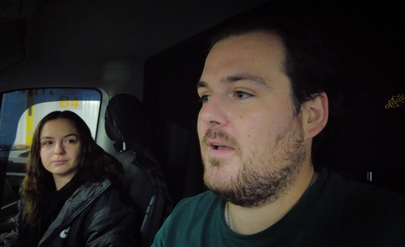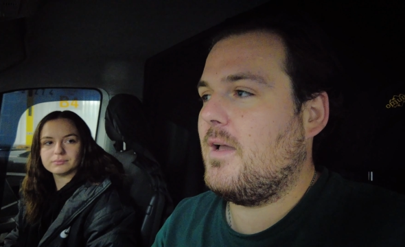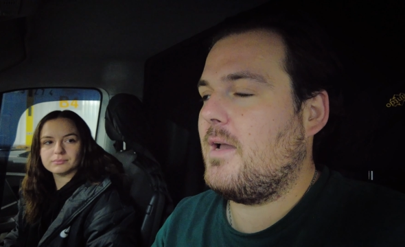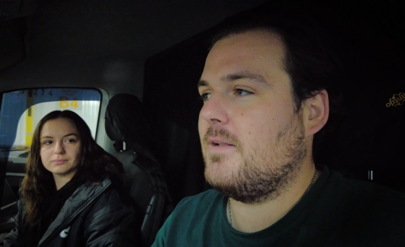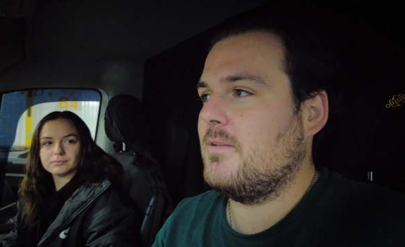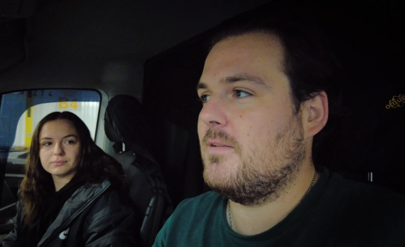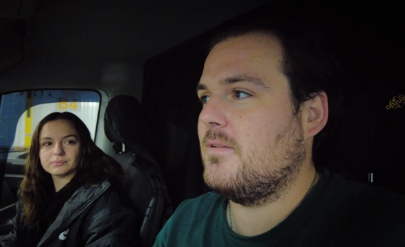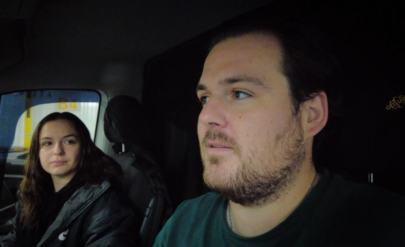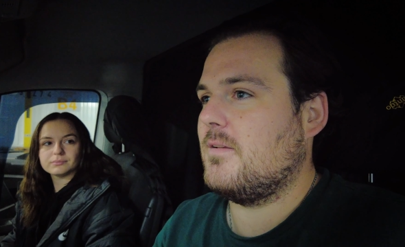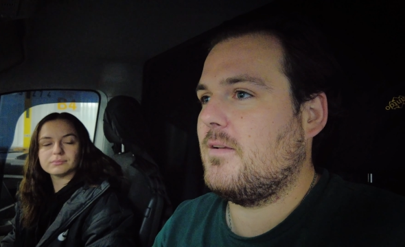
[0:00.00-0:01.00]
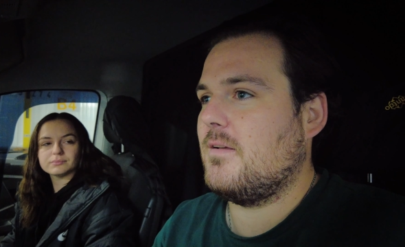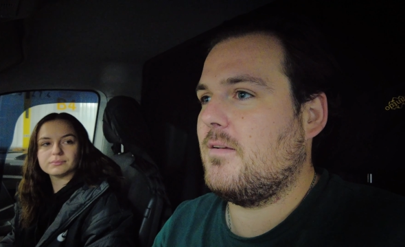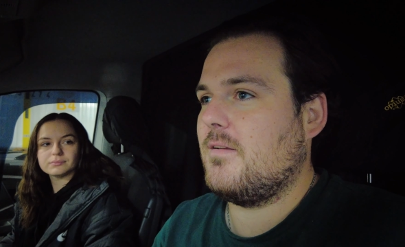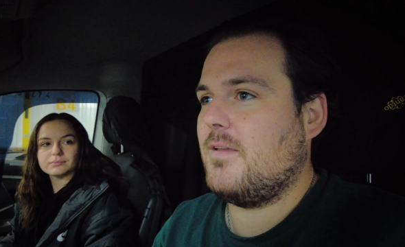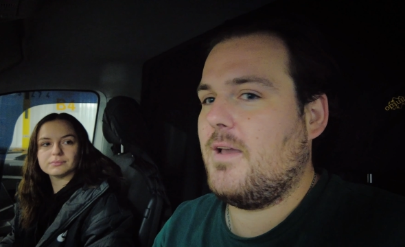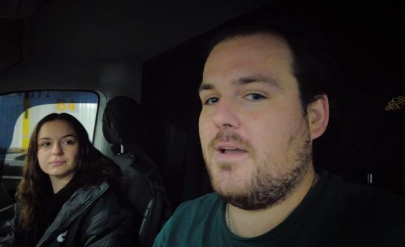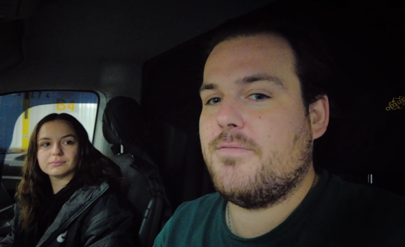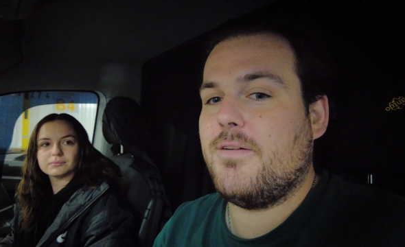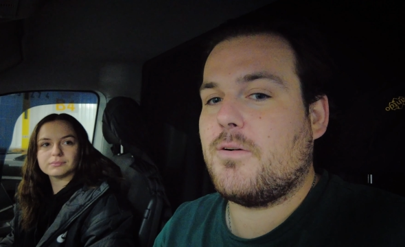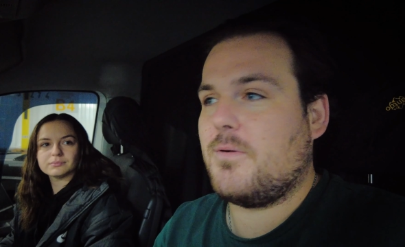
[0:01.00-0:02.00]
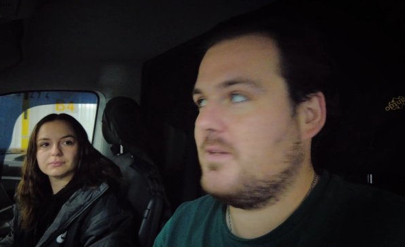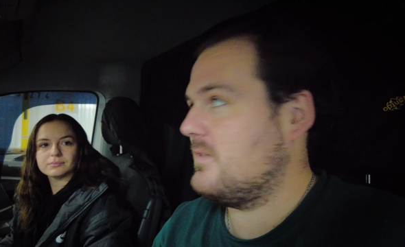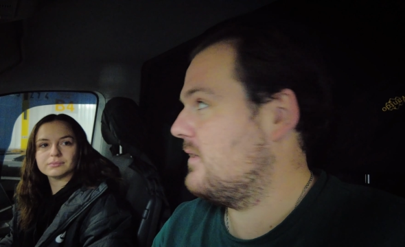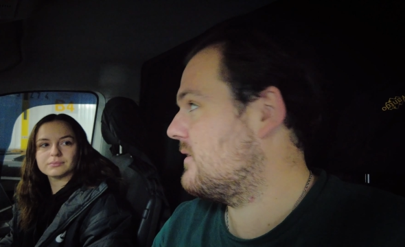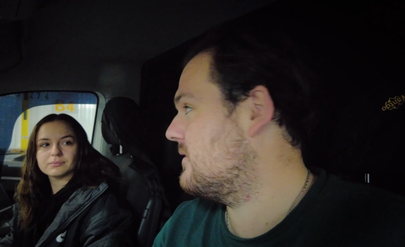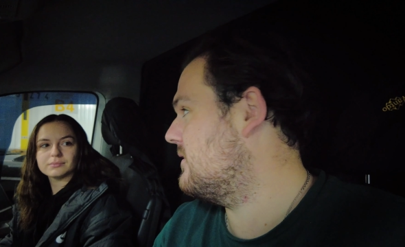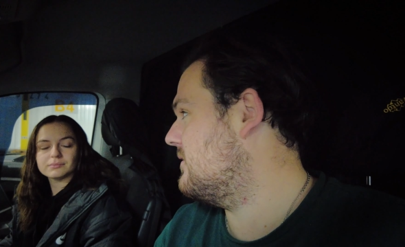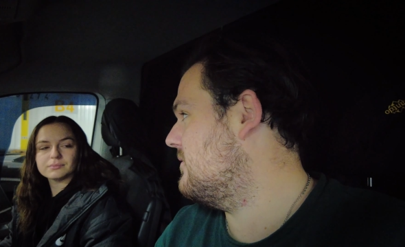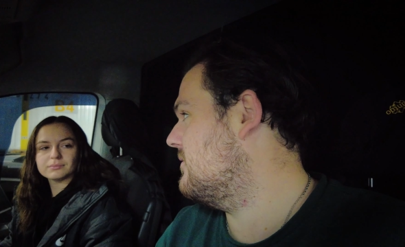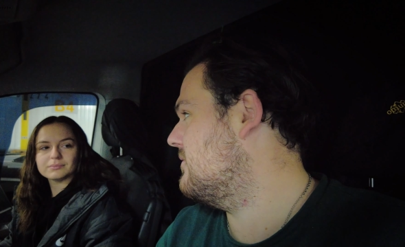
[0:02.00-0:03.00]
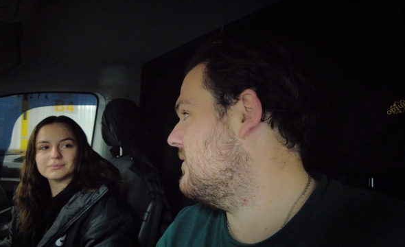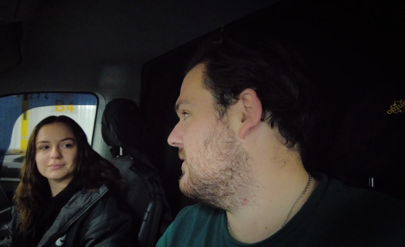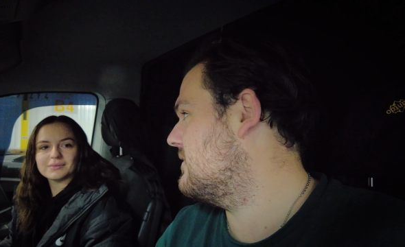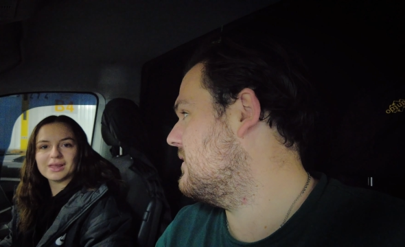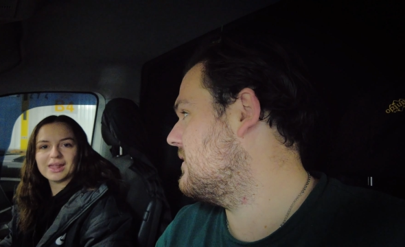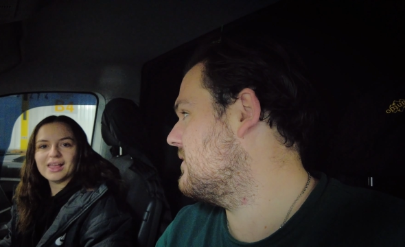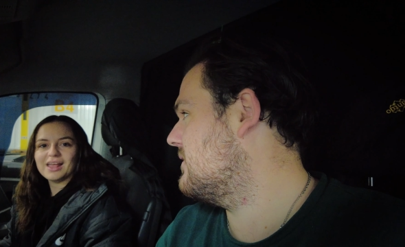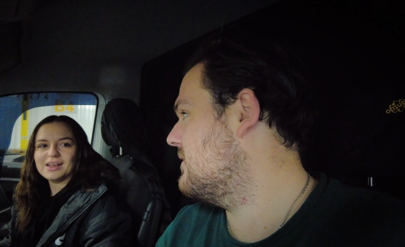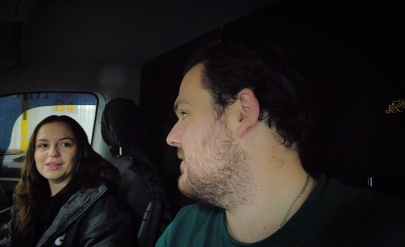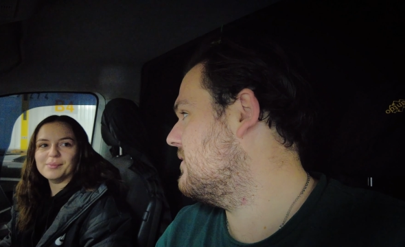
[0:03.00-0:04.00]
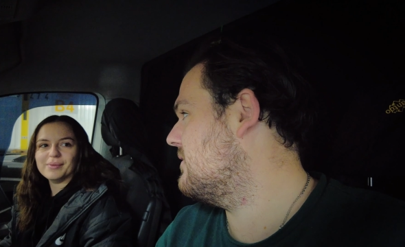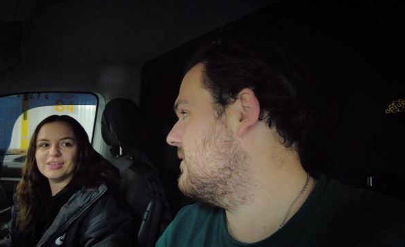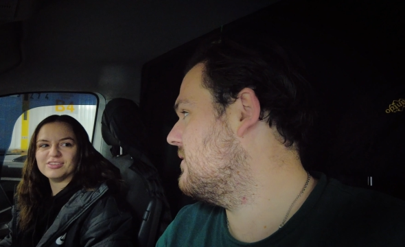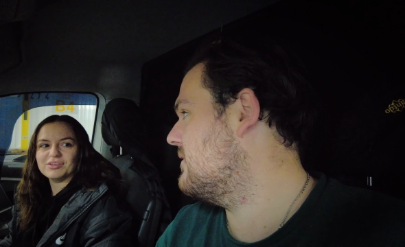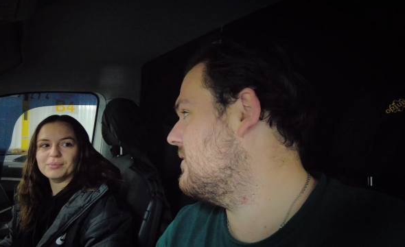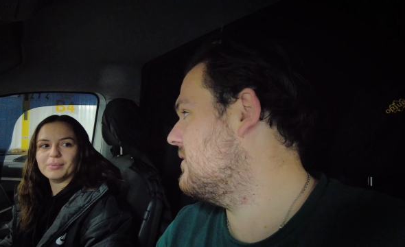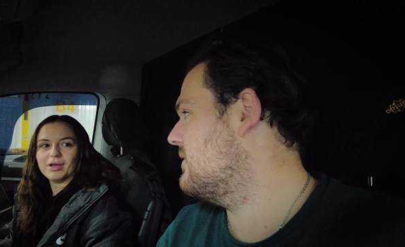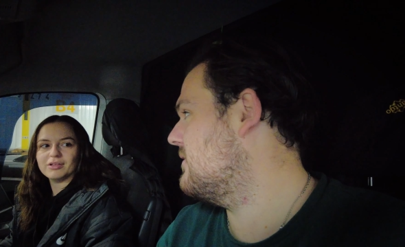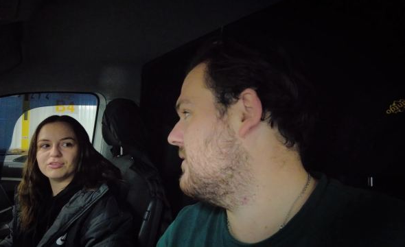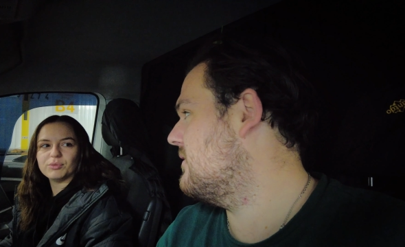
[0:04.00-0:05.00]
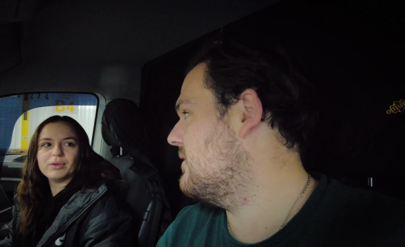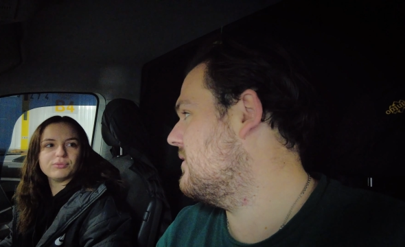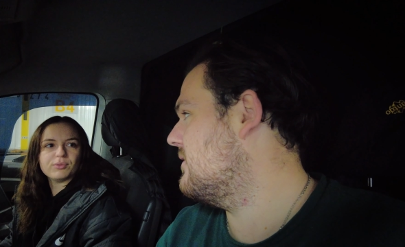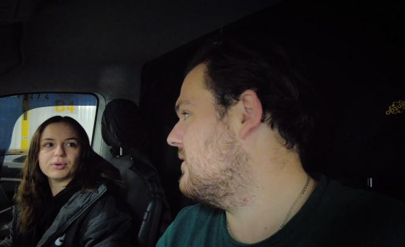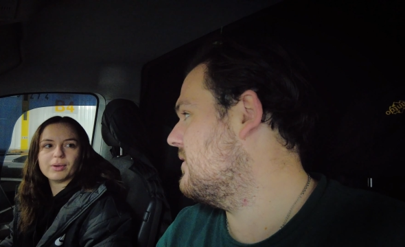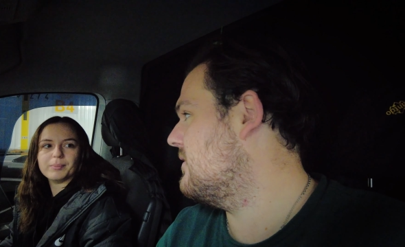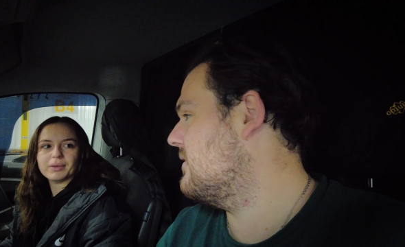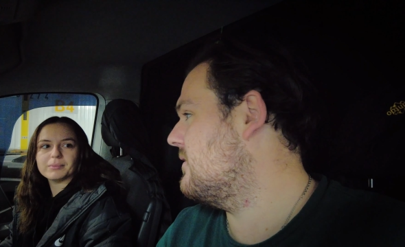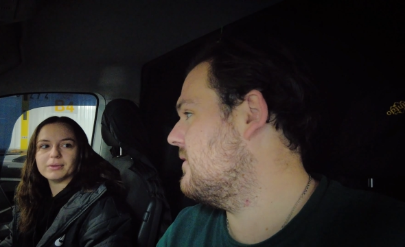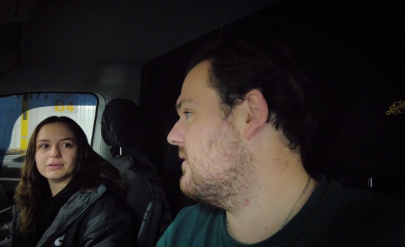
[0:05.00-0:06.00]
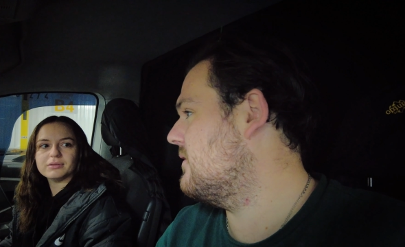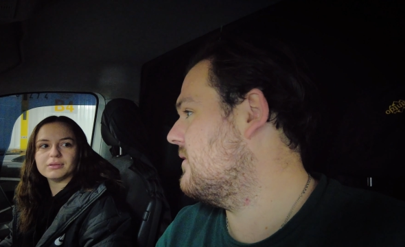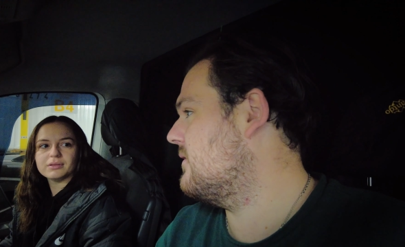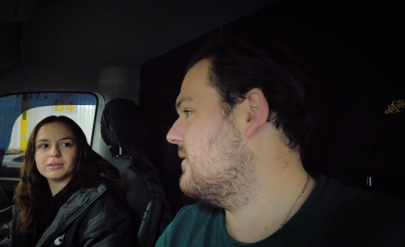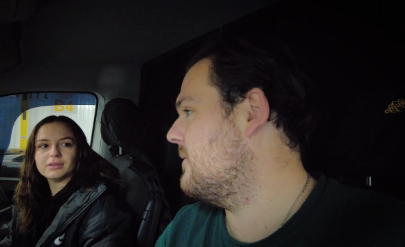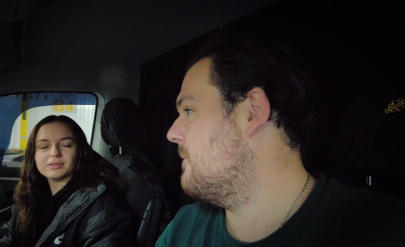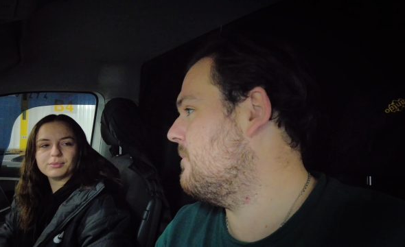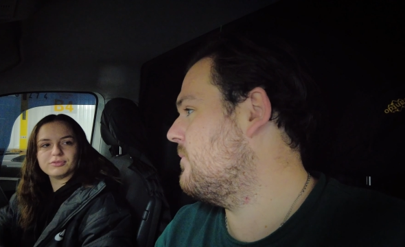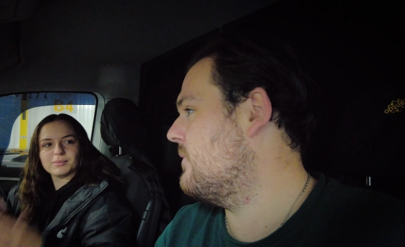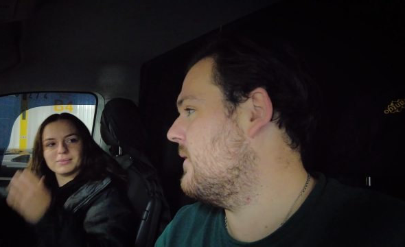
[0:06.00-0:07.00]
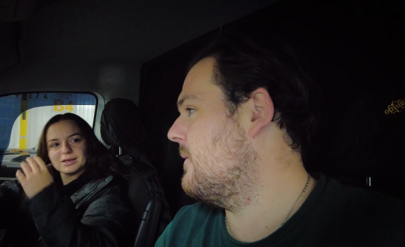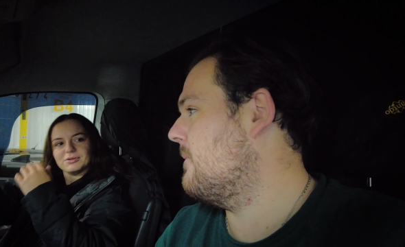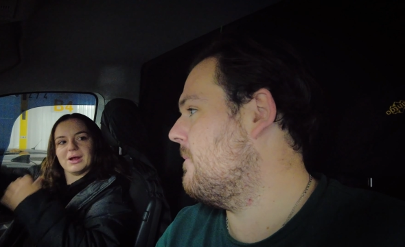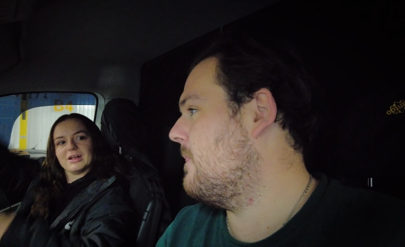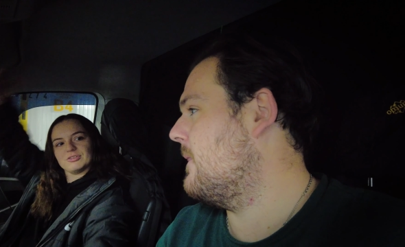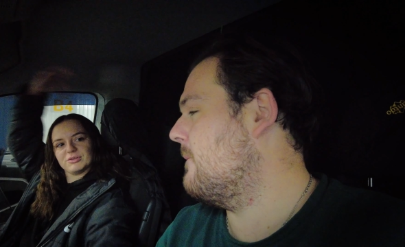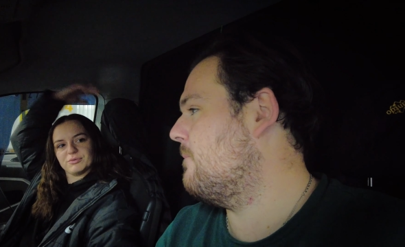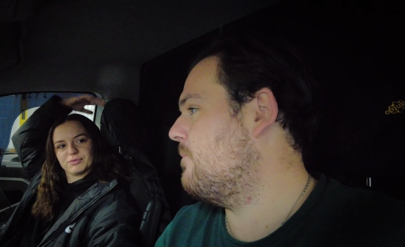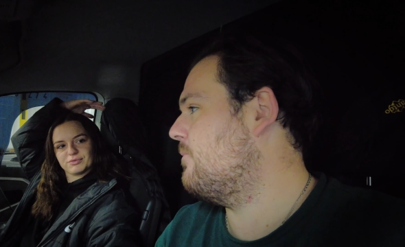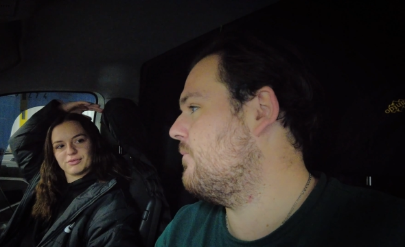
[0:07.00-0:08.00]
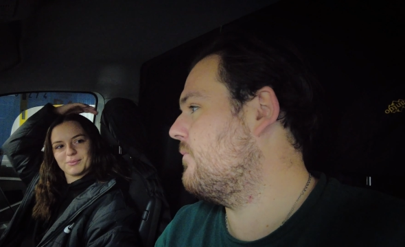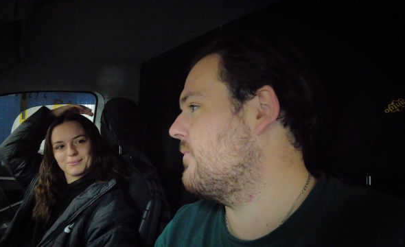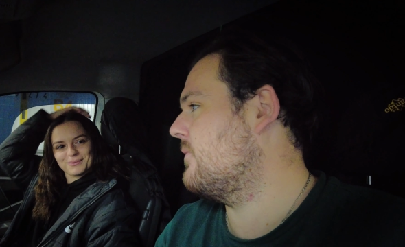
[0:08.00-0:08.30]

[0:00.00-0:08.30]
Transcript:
Speaker 1: and yeah, I felt quite sick. Did you feel sick?
Speaker 2: A little bit at certain parts. The waves were quite big, mind. There was some like crashing over the front